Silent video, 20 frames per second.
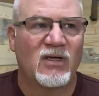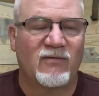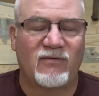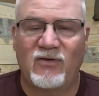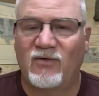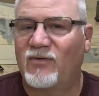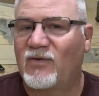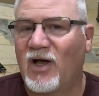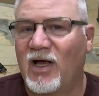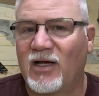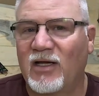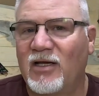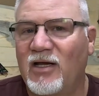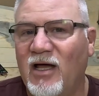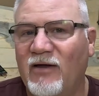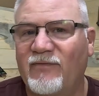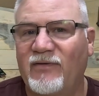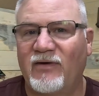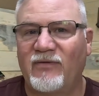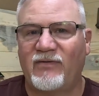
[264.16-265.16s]
If you've got
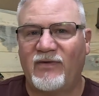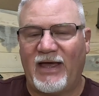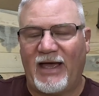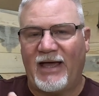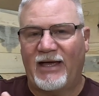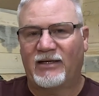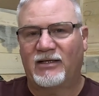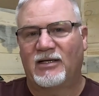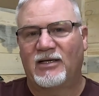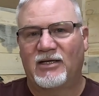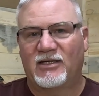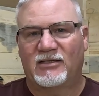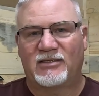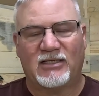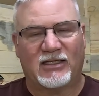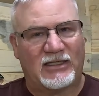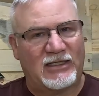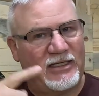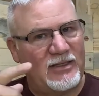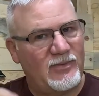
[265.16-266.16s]
enough of that
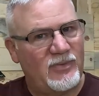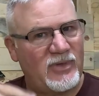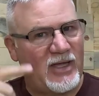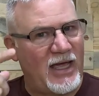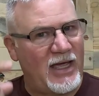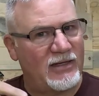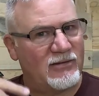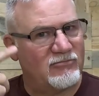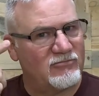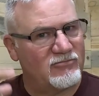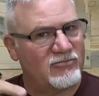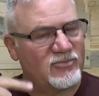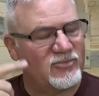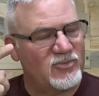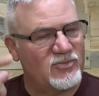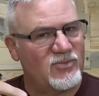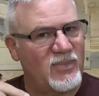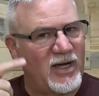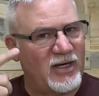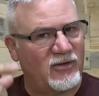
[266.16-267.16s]
to keep that
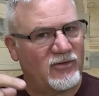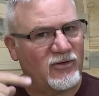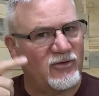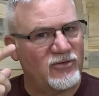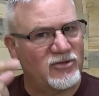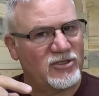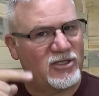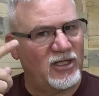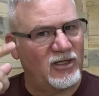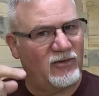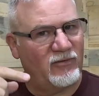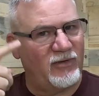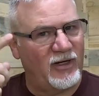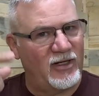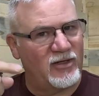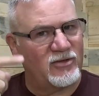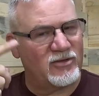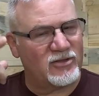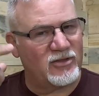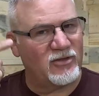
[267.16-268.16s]
micro
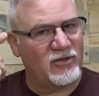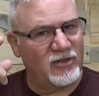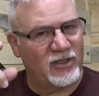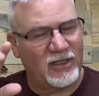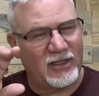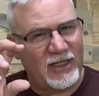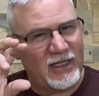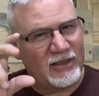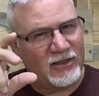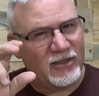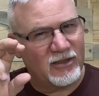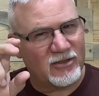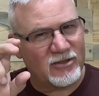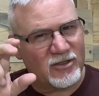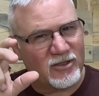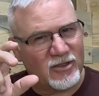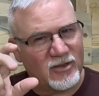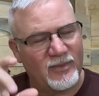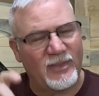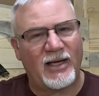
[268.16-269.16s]
generator turning, that little
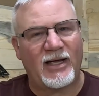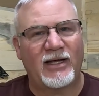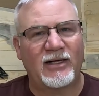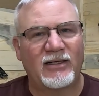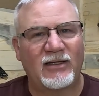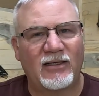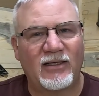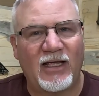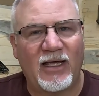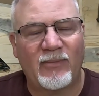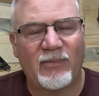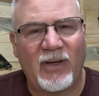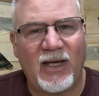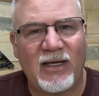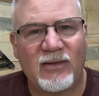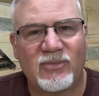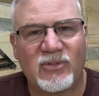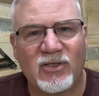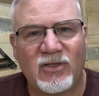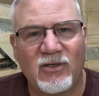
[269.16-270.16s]
turbine in that
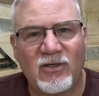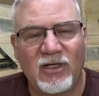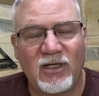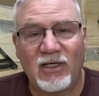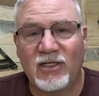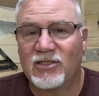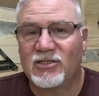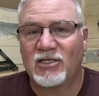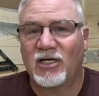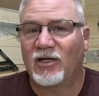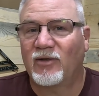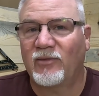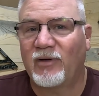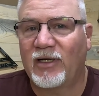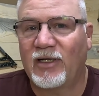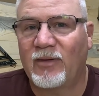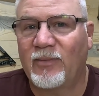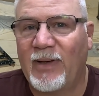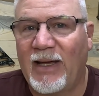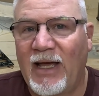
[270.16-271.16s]
pipe turning and
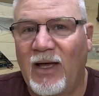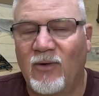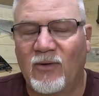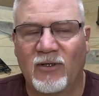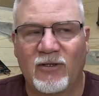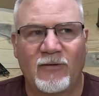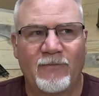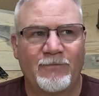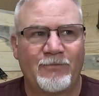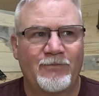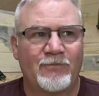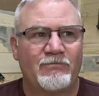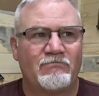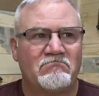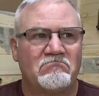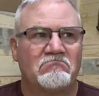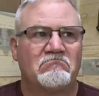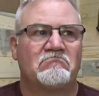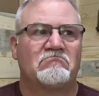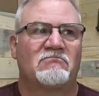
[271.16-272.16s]
generating power,
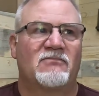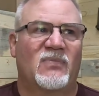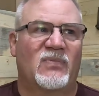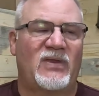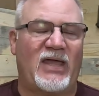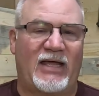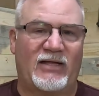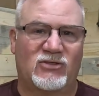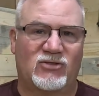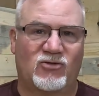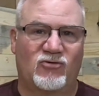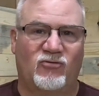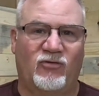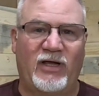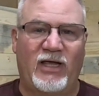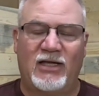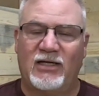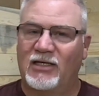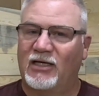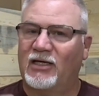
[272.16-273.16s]
that's
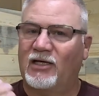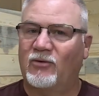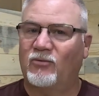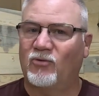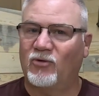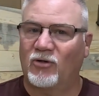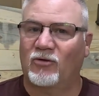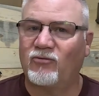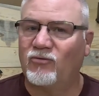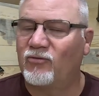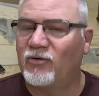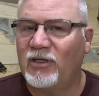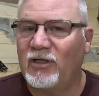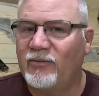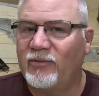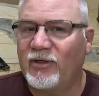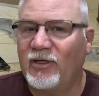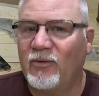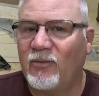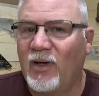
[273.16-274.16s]
great. It can work
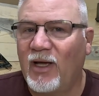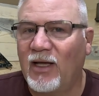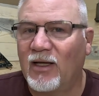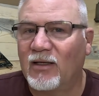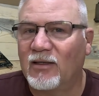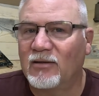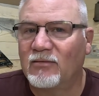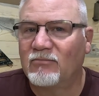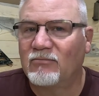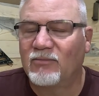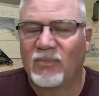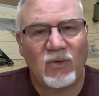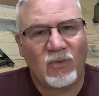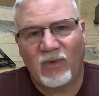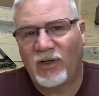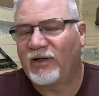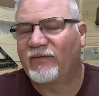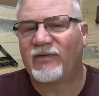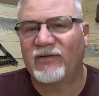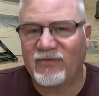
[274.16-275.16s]
really, really well. But
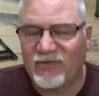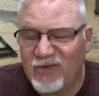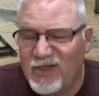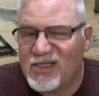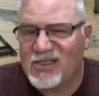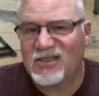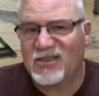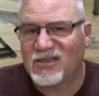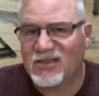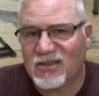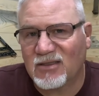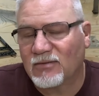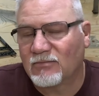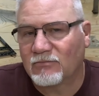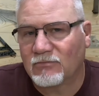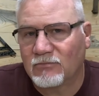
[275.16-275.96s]
what if it freezes?